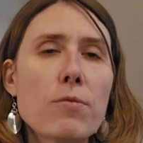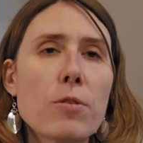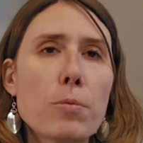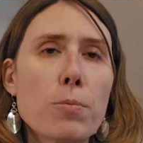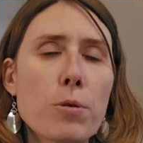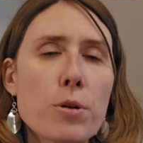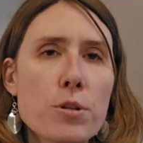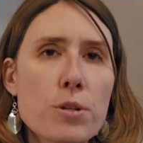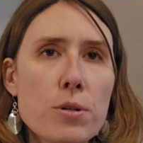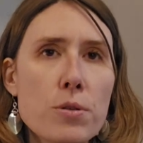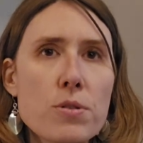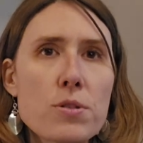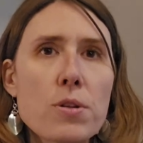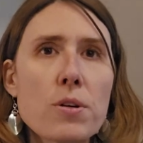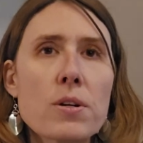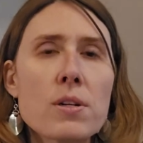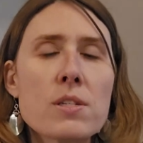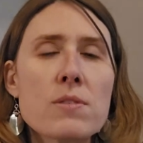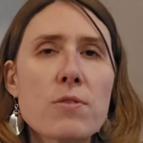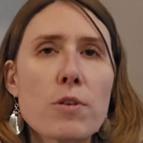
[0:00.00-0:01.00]
for
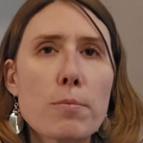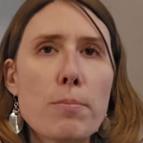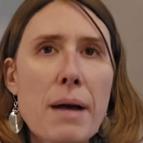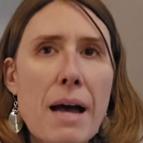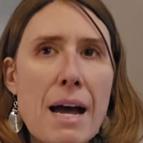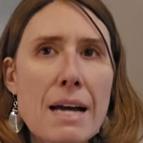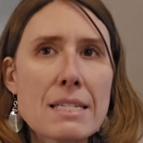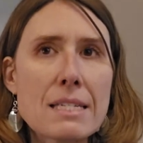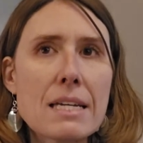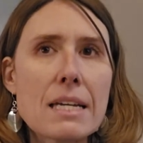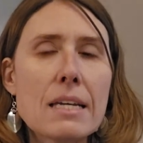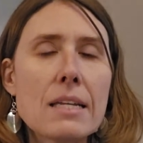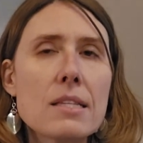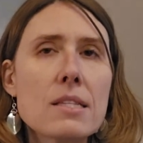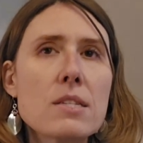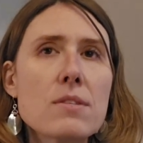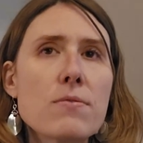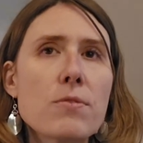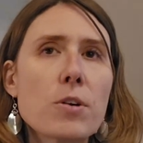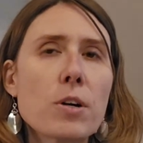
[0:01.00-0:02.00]
producers, for
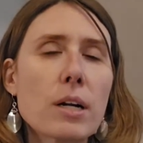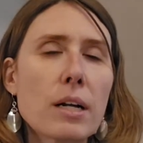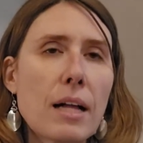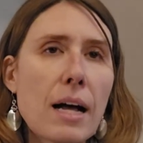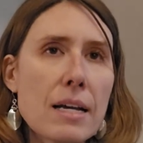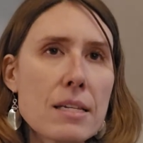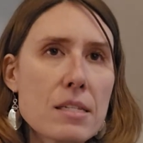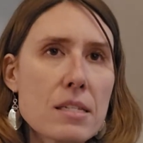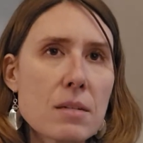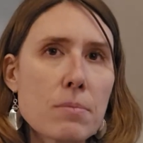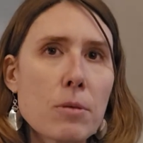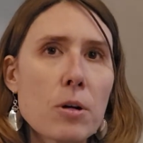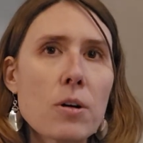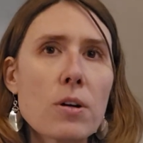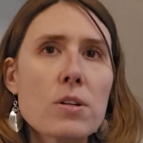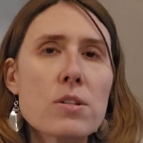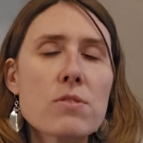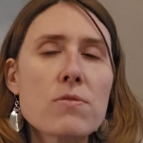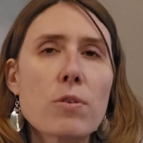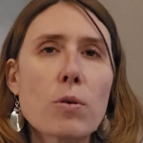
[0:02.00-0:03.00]
patents, for
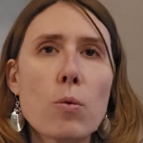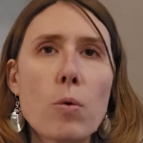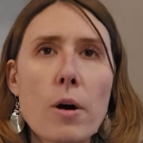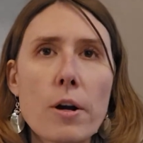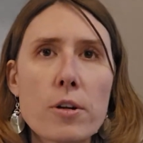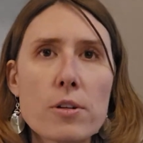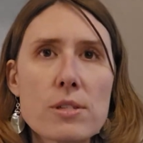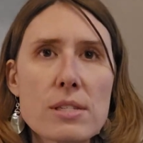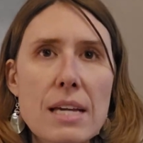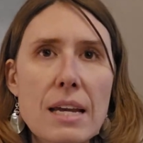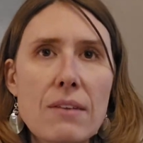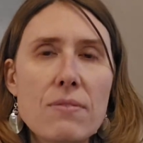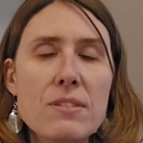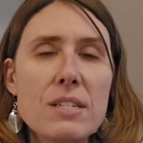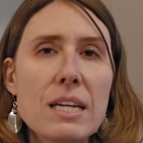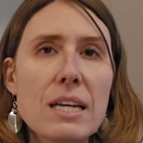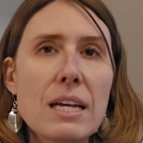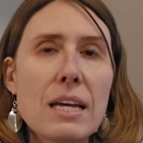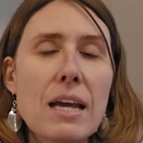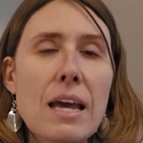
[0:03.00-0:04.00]
customers, for water
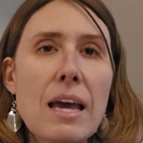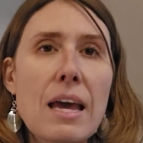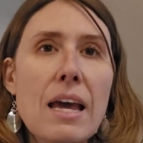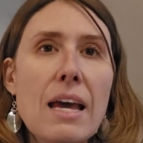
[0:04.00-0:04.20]
safety.